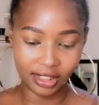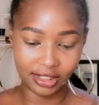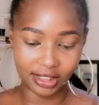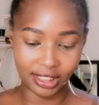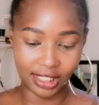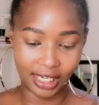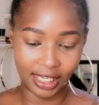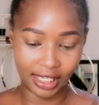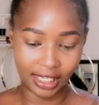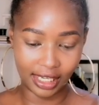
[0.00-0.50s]

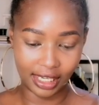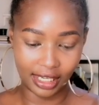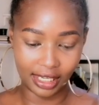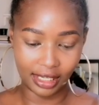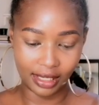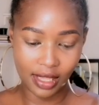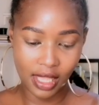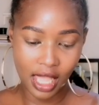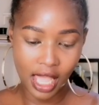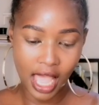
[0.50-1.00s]
It's like
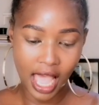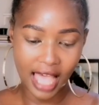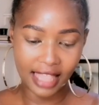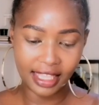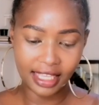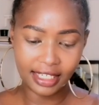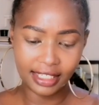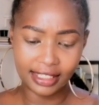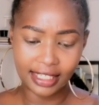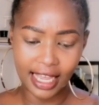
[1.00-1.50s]
and
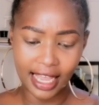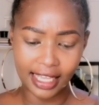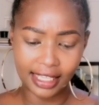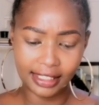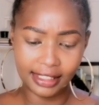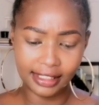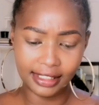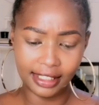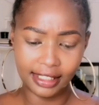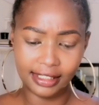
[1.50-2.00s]
then it
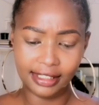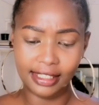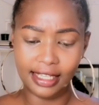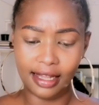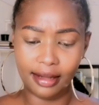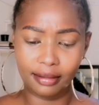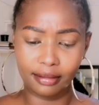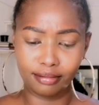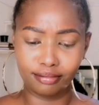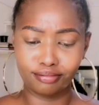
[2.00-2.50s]
has
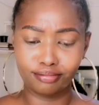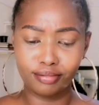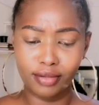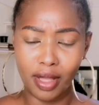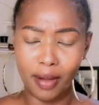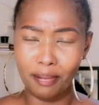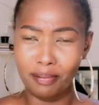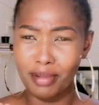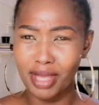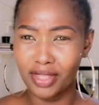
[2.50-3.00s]
some
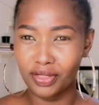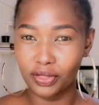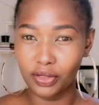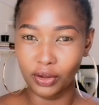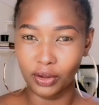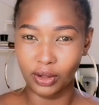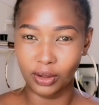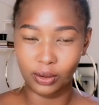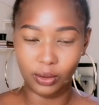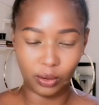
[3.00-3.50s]

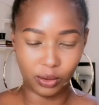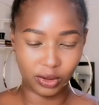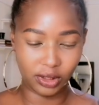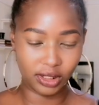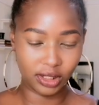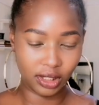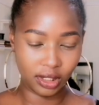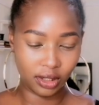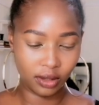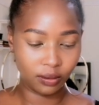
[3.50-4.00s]
menthol,
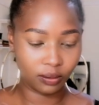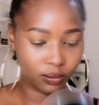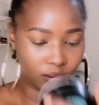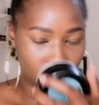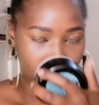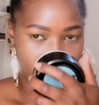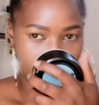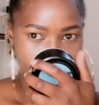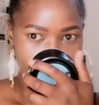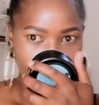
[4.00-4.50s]
because
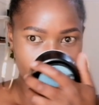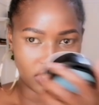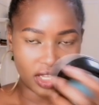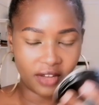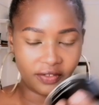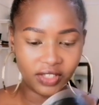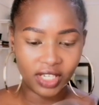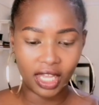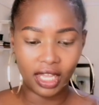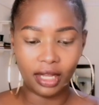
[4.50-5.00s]

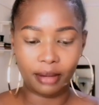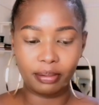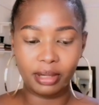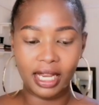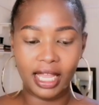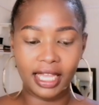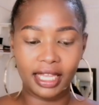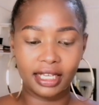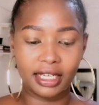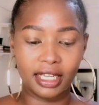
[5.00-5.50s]
after I
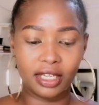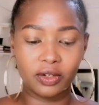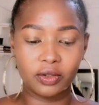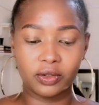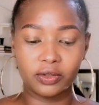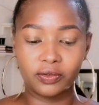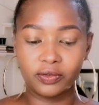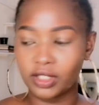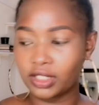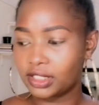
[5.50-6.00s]
applied, I
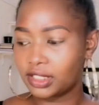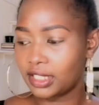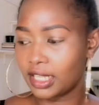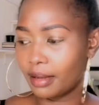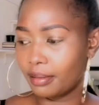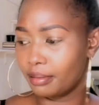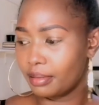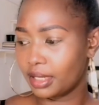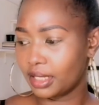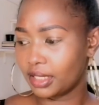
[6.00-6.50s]
could feel
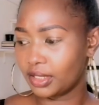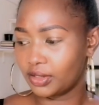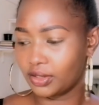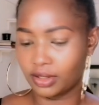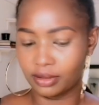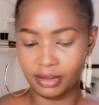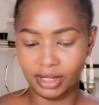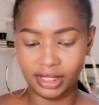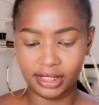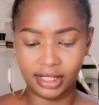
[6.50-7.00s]
some breeze
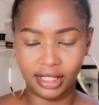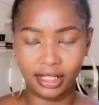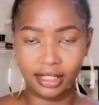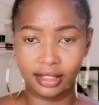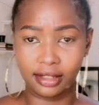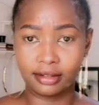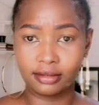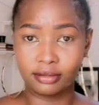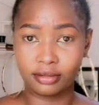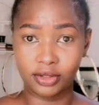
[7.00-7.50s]
on my
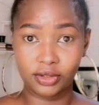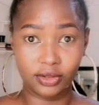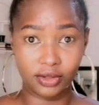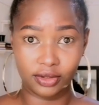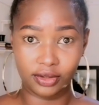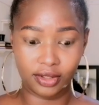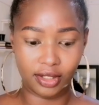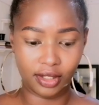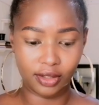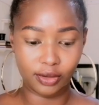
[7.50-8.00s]
skin, which
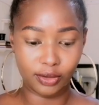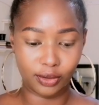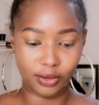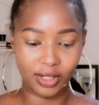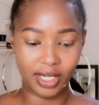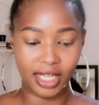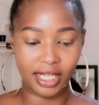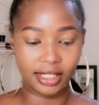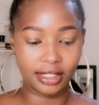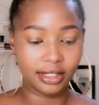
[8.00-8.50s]
was so
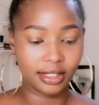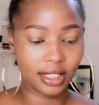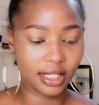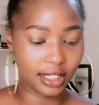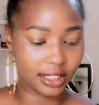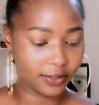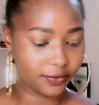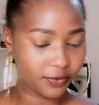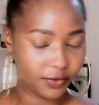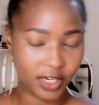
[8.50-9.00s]
nice,
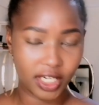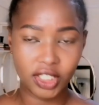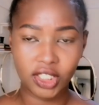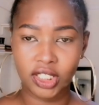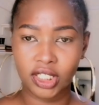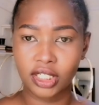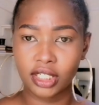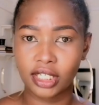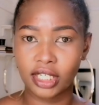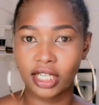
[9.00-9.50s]

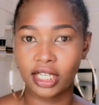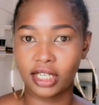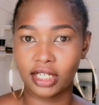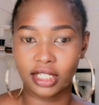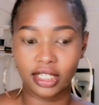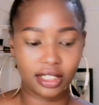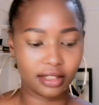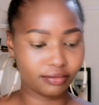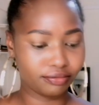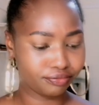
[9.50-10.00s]
refreshing
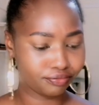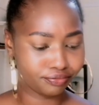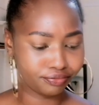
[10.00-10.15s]
and